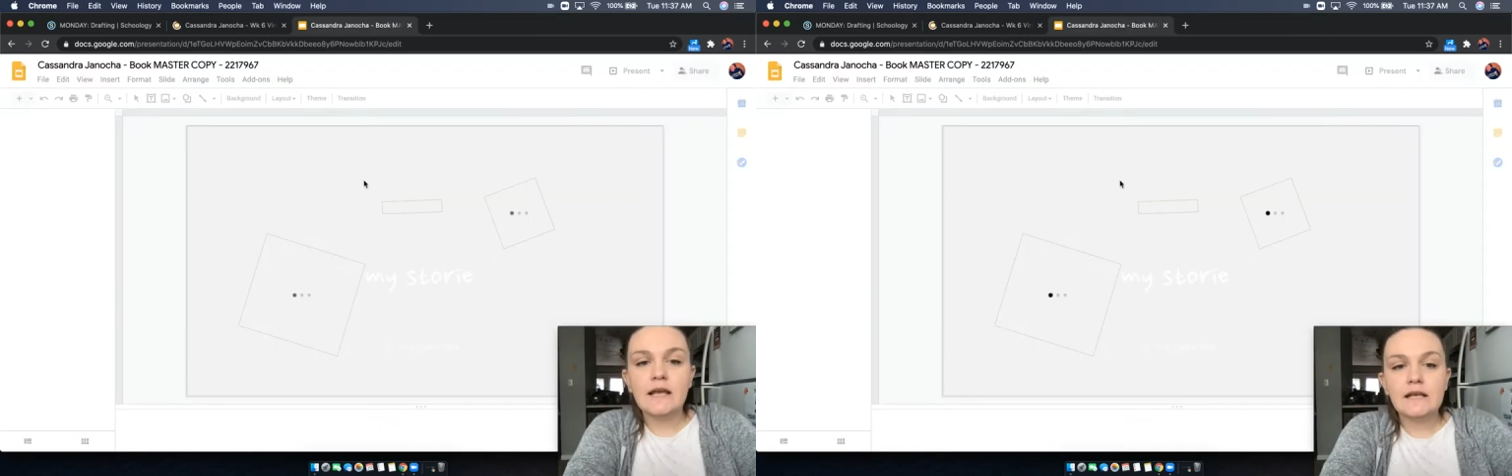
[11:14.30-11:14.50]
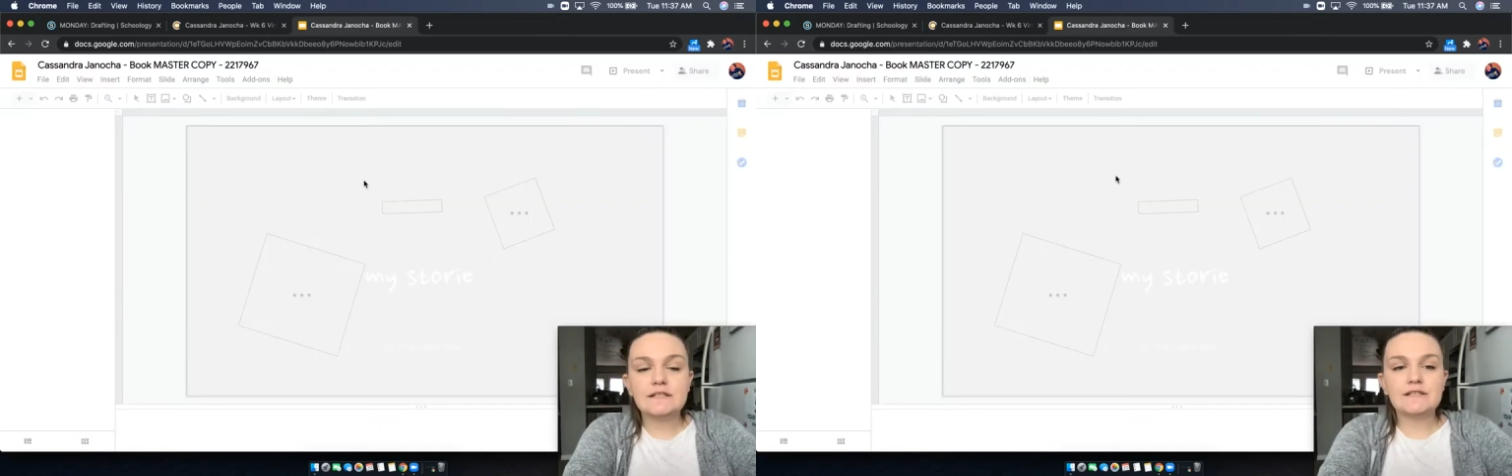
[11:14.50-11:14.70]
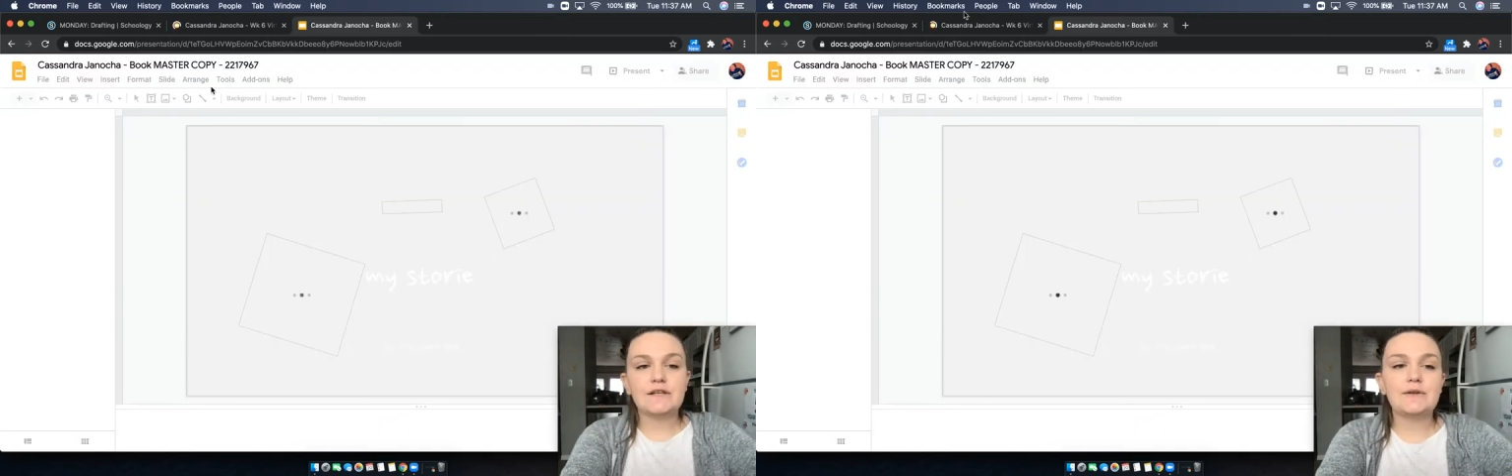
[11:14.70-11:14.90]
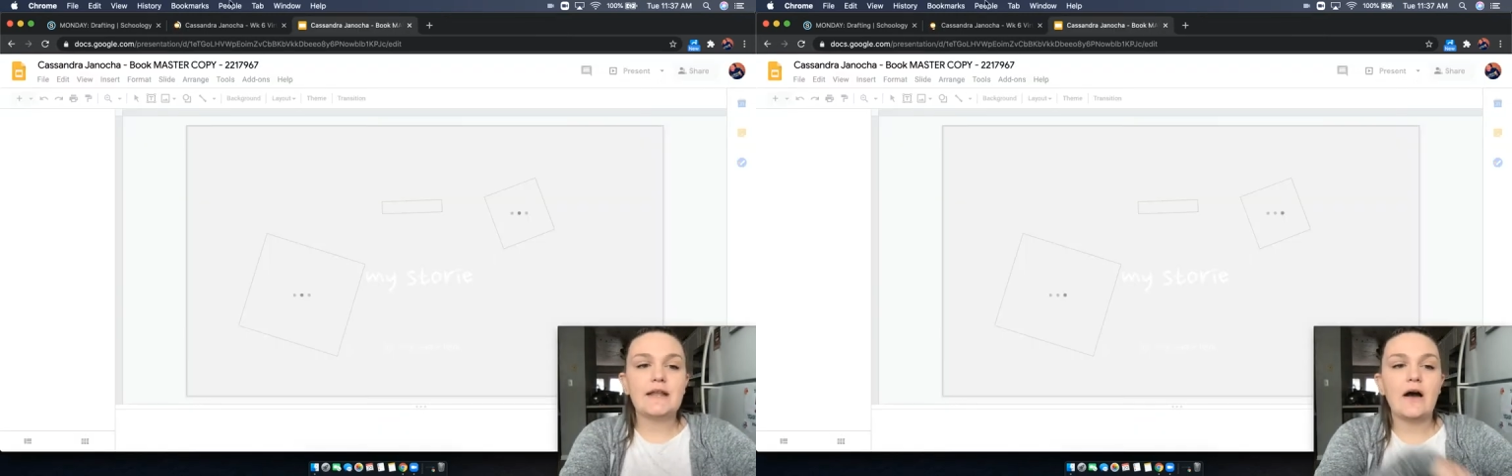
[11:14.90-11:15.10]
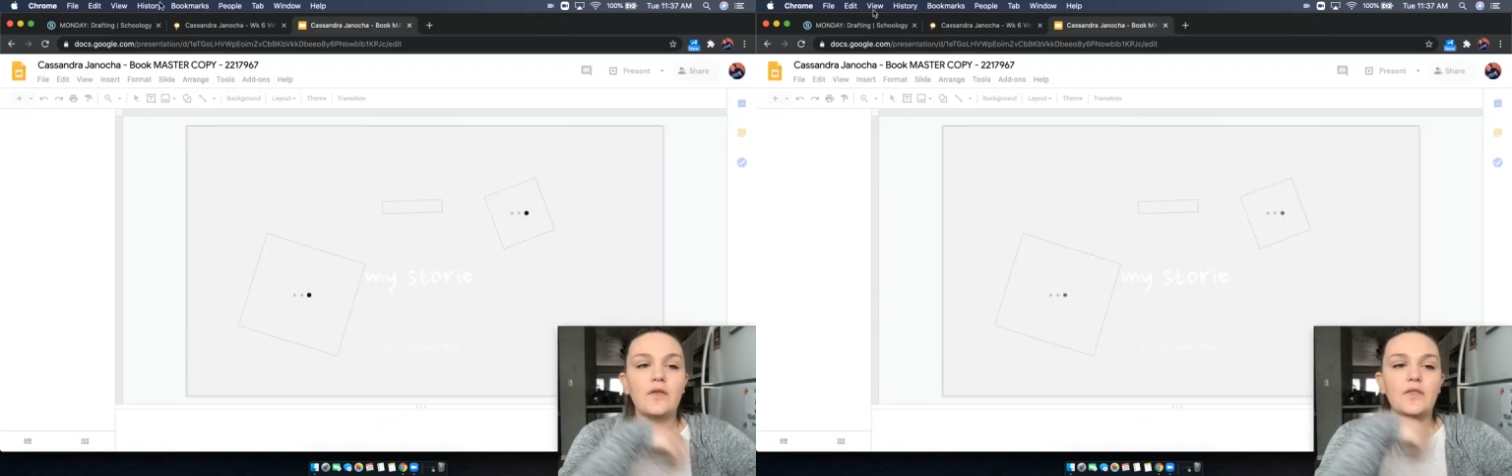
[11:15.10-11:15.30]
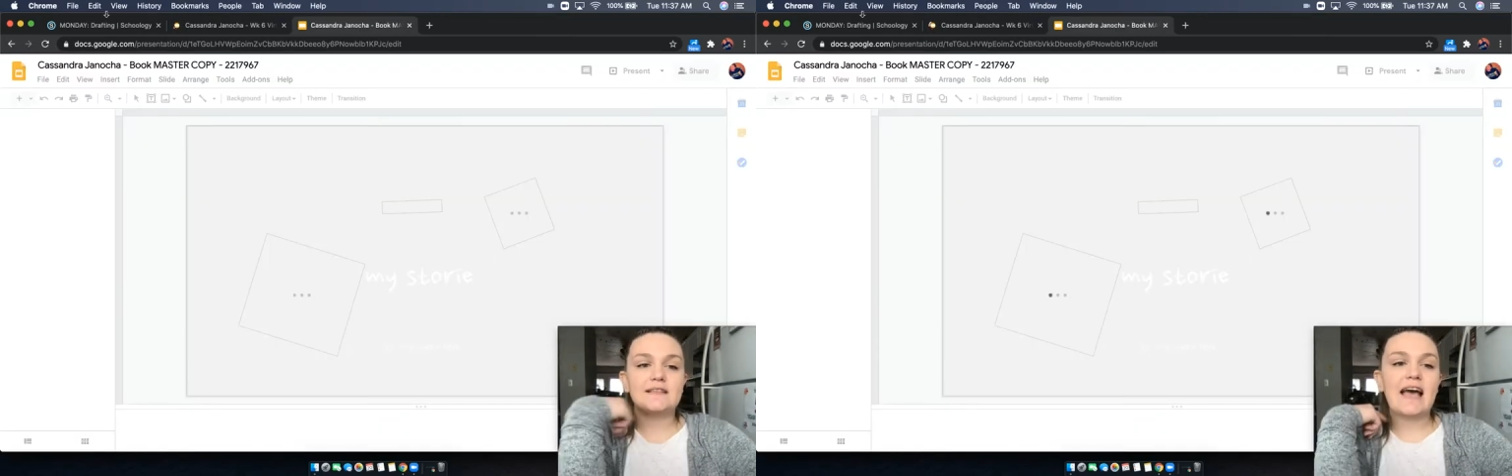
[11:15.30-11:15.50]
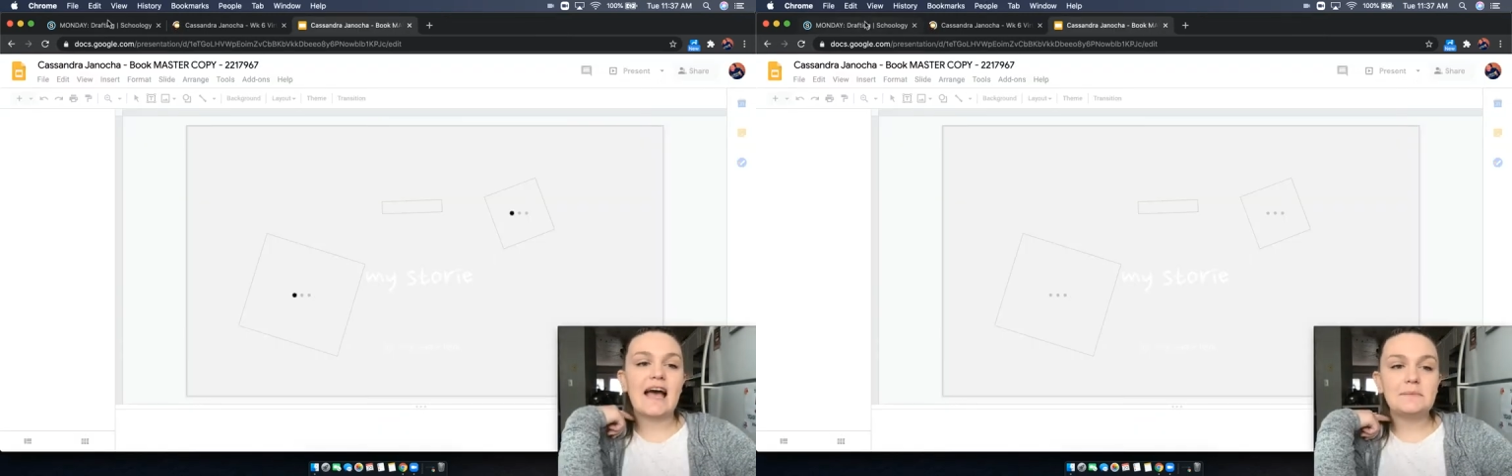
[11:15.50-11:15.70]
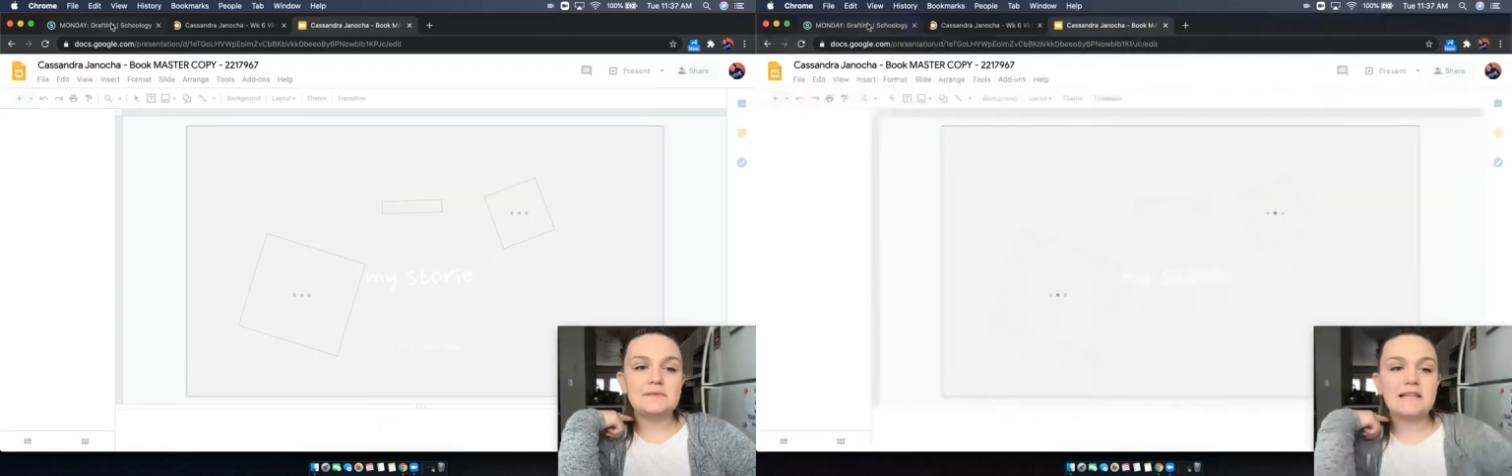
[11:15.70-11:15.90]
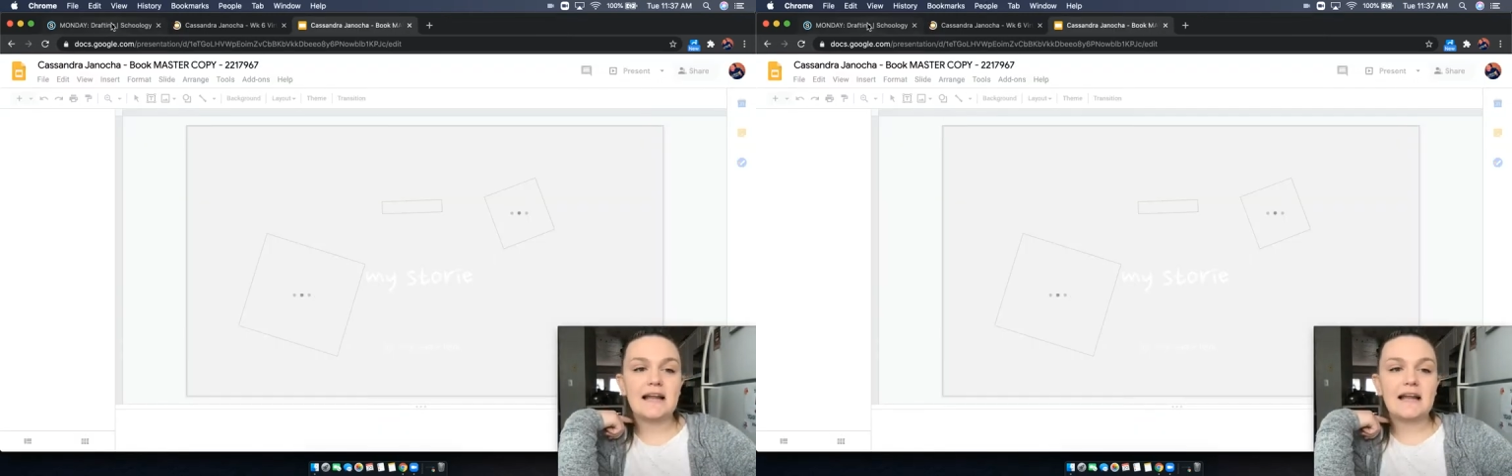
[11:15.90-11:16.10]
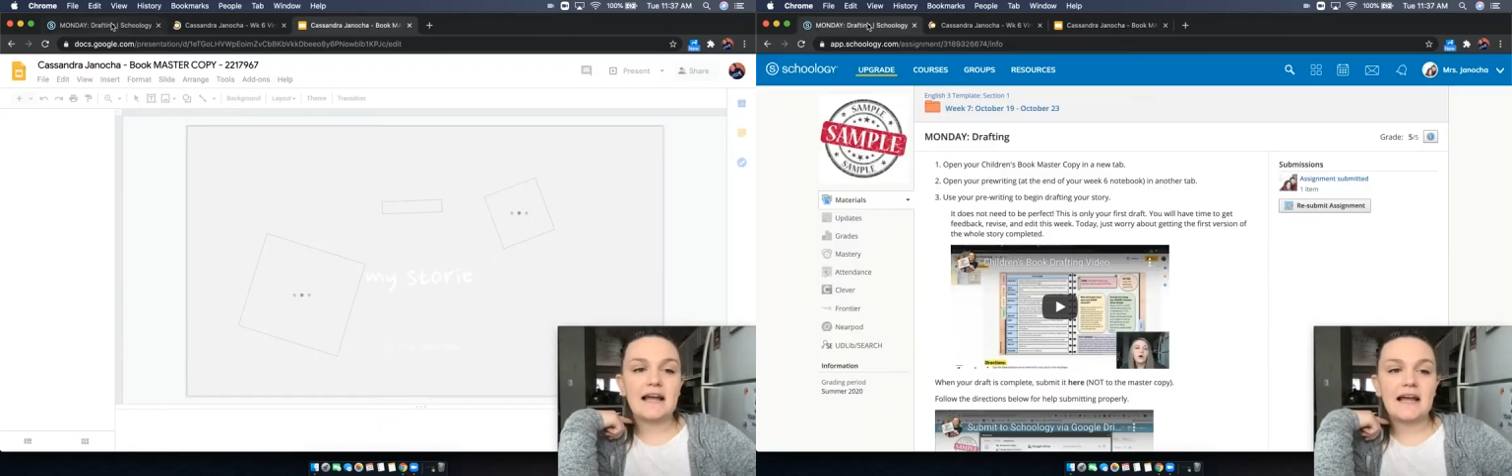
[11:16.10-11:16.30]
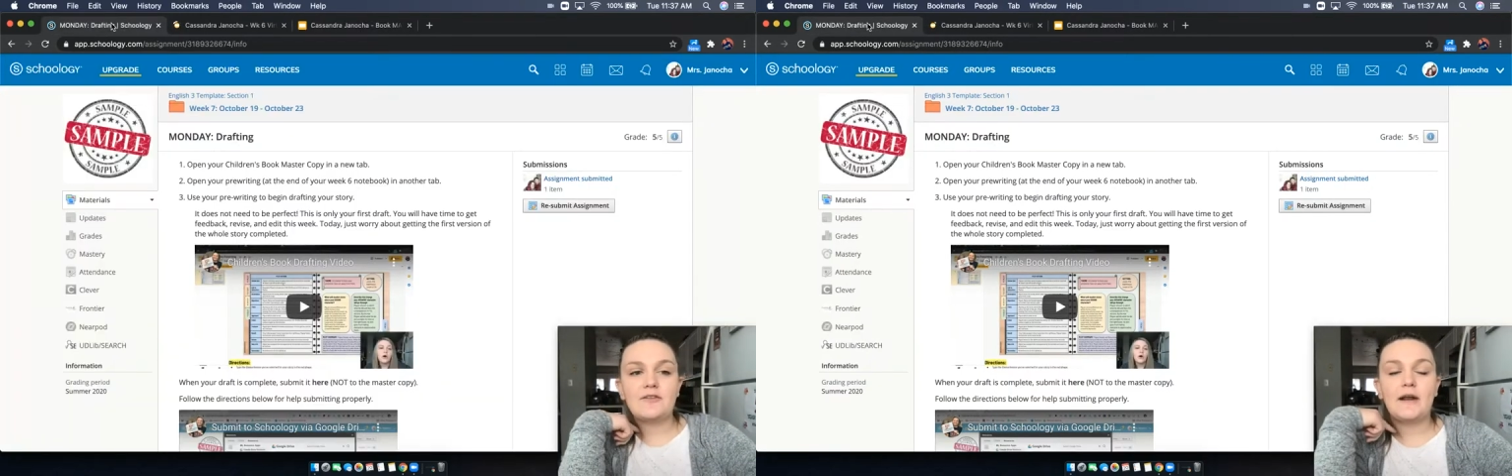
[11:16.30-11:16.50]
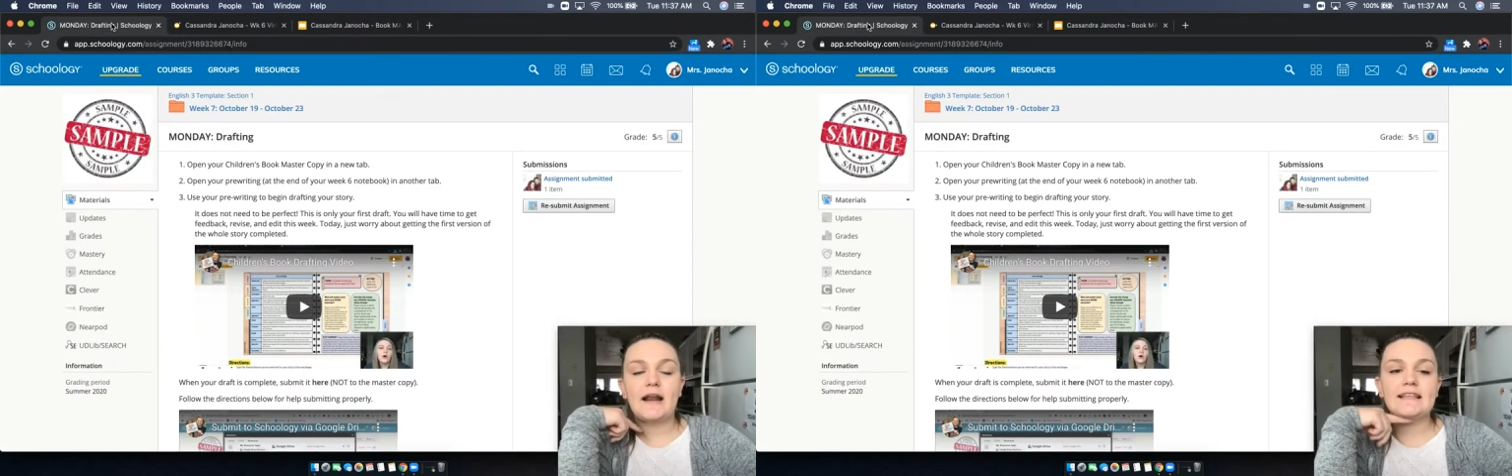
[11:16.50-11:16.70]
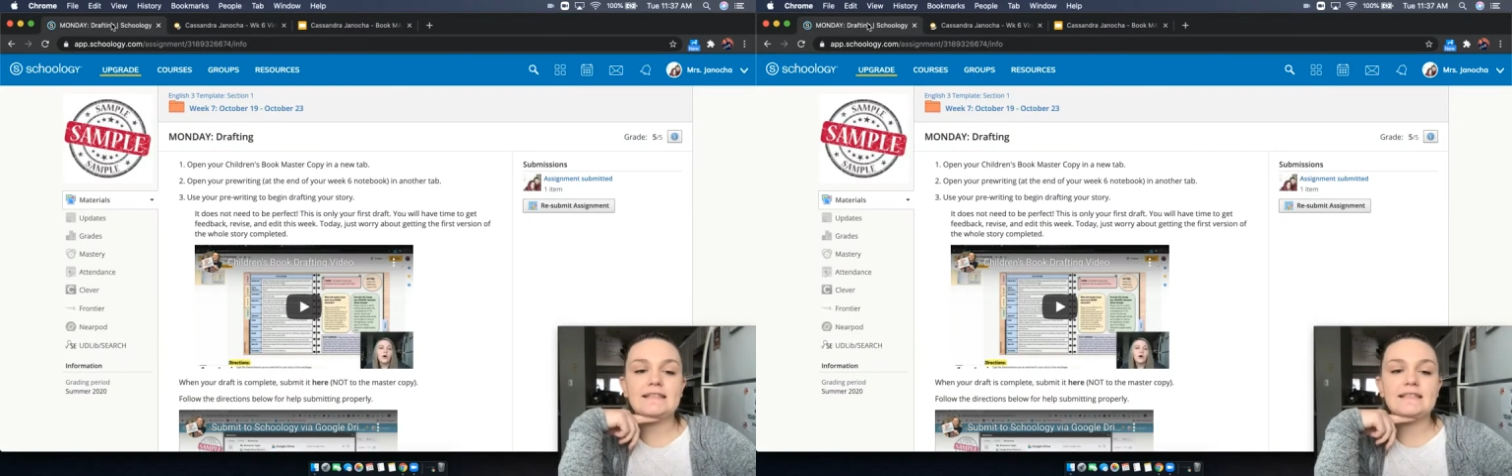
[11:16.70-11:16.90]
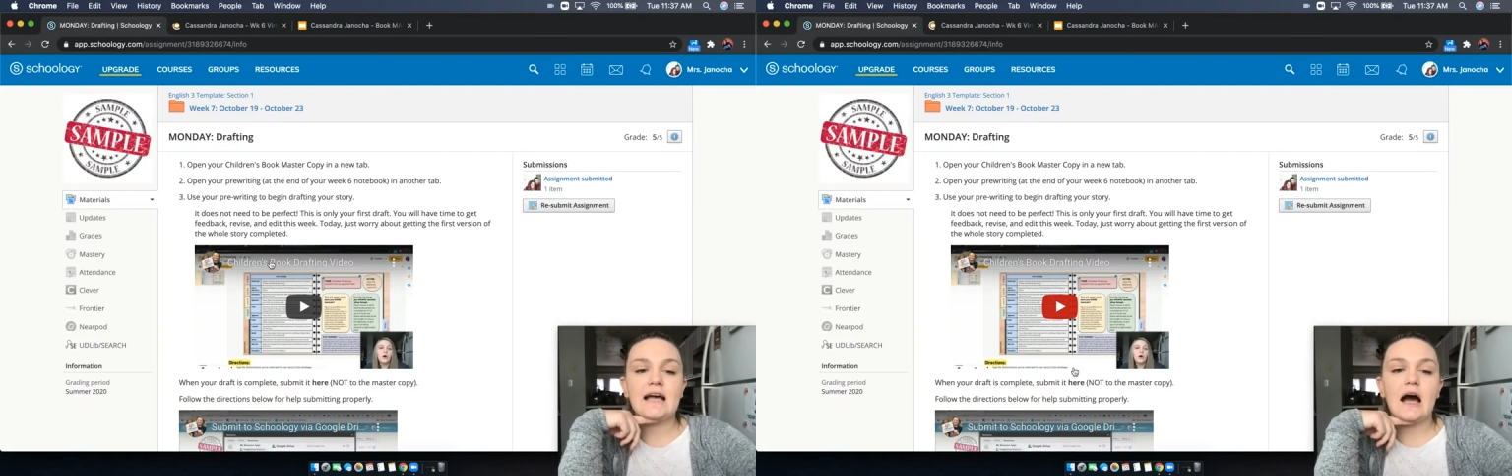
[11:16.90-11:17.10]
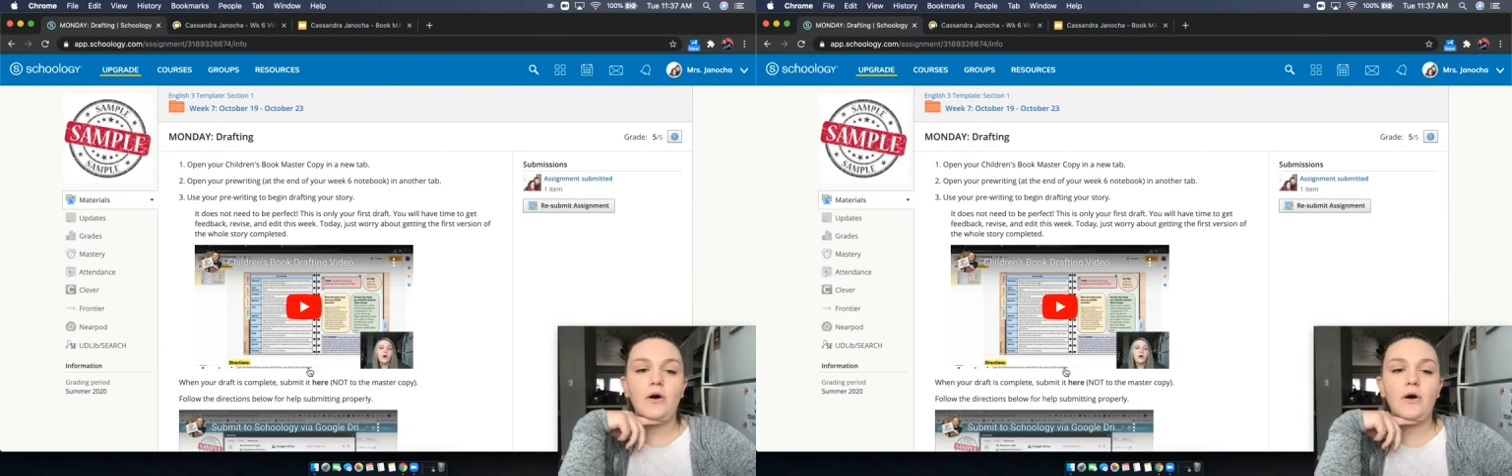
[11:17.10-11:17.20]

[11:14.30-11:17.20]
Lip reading: So now the tabs that I have open at the top